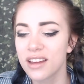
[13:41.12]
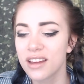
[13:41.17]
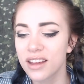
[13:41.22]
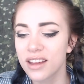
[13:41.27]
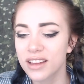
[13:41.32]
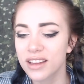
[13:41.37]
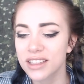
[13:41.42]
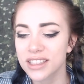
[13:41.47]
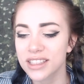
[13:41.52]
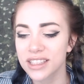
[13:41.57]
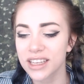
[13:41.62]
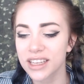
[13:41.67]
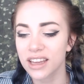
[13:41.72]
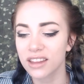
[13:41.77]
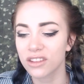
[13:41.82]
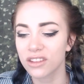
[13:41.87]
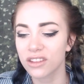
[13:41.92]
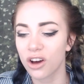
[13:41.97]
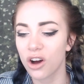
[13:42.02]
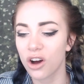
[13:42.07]
seeing
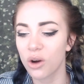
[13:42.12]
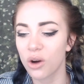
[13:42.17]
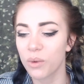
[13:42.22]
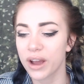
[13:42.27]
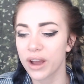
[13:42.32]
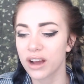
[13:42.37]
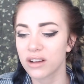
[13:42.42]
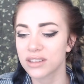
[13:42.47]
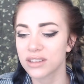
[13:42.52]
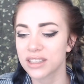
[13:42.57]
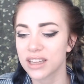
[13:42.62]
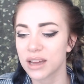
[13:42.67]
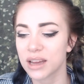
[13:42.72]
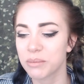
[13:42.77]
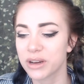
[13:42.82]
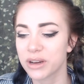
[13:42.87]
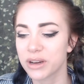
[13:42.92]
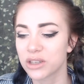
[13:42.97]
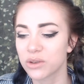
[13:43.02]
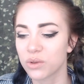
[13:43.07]
the hallway outside
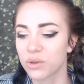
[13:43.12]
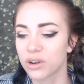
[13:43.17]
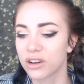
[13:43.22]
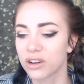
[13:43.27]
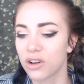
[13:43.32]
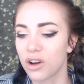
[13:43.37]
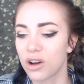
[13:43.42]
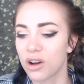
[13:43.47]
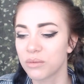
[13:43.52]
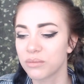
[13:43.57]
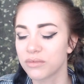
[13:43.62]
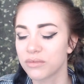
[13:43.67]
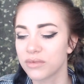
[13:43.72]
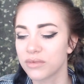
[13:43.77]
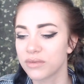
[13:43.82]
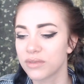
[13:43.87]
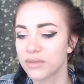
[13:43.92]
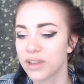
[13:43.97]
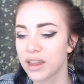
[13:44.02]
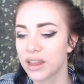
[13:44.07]
my door
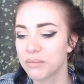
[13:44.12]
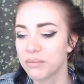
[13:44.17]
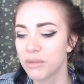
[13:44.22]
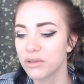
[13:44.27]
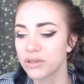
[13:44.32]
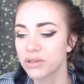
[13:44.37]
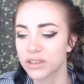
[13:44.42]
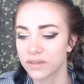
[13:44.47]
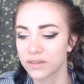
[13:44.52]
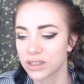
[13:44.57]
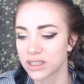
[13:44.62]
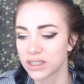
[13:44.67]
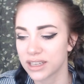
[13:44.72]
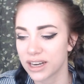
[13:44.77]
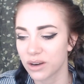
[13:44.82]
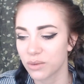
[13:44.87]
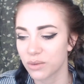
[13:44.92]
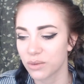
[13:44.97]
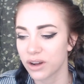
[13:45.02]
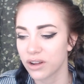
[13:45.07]
and most of the
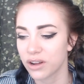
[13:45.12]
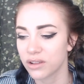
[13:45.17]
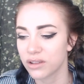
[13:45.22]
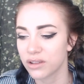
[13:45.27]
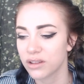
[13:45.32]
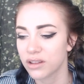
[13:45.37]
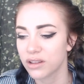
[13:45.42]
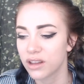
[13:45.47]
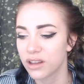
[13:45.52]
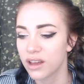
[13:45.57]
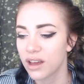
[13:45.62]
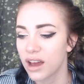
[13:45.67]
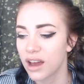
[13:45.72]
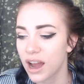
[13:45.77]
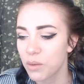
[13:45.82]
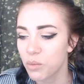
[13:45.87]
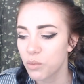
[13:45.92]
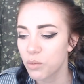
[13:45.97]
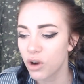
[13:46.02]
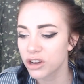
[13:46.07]
stairwell.
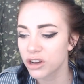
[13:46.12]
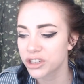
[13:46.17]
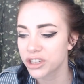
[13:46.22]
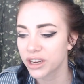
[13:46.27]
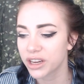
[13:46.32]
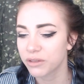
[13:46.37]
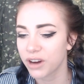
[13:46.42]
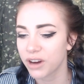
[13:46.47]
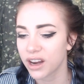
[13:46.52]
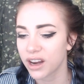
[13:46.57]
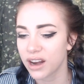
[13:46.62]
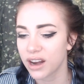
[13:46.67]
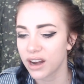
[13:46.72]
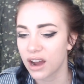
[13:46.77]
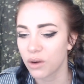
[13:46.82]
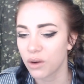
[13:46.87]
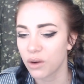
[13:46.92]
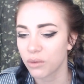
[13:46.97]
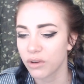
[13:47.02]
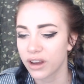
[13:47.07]
I'm watching it right
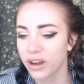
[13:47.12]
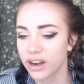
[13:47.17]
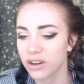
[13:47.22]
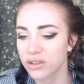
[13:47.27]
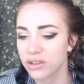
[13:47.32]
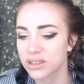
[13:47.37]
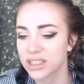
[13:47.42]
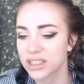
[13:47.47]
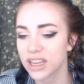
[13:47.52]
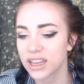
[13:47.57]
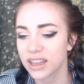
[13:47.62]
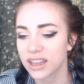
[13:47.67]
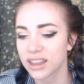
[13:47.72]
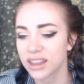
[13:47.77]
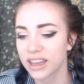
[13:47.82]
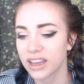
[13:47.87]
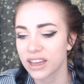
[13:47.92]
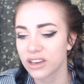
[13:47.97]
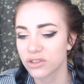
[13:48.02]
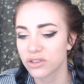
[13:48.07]
now, and I don't see anything
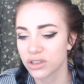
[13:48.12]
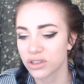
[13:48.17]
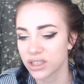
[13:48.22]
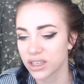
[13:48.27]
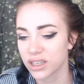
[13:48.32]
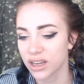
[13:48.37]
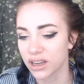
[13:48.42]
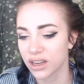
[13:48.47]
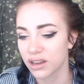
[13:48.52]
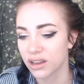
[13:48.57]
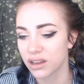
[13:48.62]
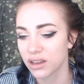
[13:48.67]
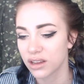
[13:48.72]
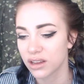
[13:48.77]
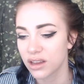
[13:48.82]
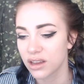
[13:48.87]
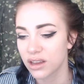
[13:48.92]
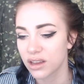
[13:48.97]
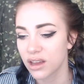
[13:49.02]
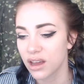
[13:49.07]
interesting.
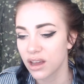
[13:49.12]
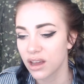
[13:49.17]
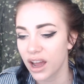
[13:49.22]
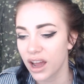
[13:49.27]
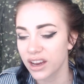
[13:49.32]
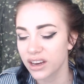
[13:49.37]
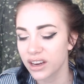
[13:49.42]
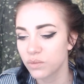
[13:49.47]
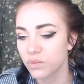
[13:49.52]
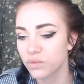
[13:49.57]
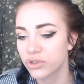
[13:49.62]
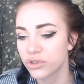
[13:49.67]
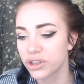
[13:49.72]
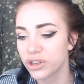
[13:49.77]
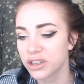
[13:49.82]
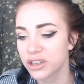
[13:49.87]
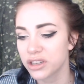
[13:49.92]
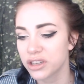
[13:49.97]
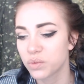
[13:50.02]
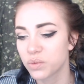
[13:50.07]
I
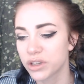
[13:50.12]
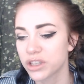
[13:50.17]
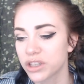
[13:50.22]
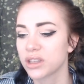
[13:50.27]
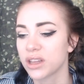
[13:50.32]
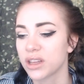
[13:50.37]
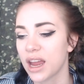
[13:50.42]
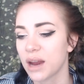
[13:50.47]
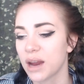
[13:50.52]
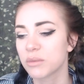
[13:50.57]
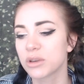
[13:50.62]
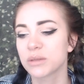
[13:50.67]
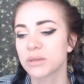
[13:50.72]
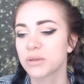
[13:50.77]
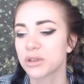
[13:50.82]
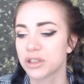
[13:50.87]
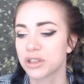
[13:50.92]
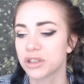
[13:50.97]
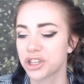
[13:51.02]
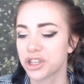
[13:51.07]
just wish the camera's
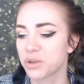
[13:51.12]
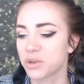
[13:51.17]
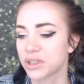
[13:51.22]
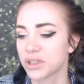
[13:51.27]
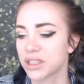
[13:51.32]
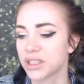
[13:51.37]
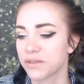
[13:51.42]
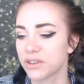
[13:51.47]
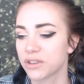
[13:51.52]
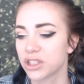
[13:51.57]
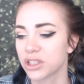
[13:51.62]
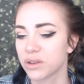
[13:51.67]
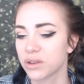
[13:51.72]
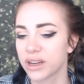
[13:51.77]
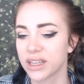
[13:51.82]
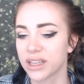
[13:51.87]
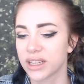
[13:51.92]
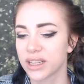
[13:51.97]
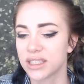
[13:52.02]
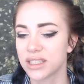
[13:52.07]
position was different so I
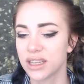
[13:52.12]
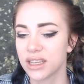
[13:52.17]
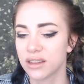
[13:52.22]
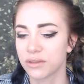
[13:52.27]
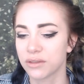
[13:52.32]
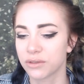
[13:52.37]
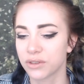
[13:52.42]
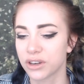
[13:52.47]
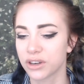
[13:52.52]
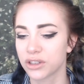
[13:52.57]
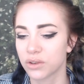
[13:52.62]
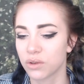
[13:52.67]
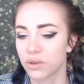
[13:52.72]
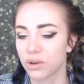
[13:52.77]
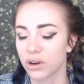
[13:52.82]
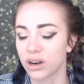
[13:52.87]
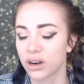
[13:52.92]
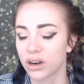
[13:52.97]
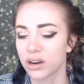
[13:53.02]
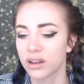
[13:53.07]
could see the front
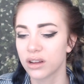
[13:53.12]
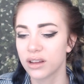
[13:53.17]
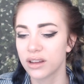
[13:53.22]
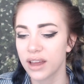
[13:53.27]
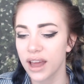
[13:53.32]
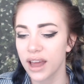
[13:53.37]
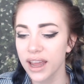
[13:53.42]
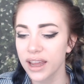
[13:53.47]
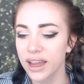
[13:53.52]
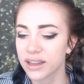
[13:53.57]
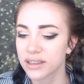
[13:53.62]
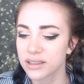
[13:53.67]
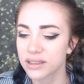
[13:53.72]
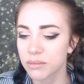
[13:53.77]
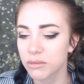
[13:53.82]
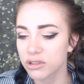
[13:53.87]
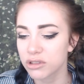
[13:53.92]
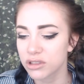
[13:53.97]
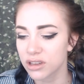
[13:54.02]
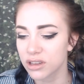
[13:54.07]
door. Hey,
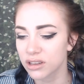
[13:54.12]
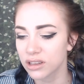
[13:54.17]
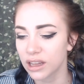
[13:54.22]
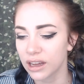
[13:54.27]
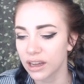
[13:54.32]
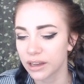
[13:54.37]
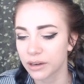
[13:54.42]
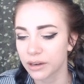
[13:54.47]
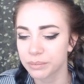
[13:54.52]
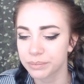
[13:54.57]
someone's online.